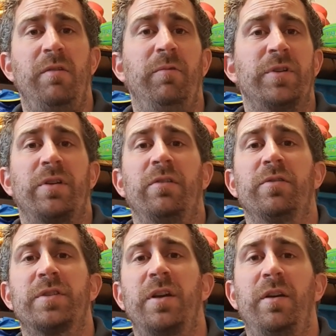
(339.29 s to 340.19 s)
which I'll
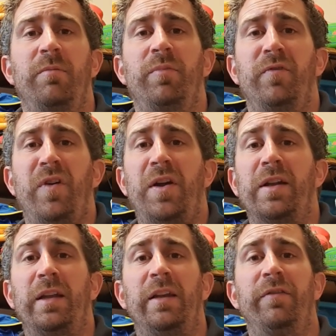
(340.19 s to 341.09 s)
also provide a
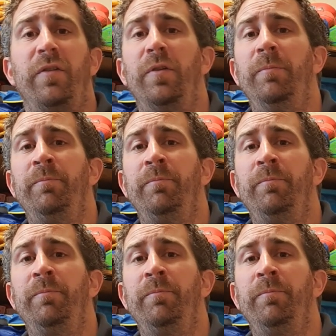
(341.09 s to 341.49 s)
link for.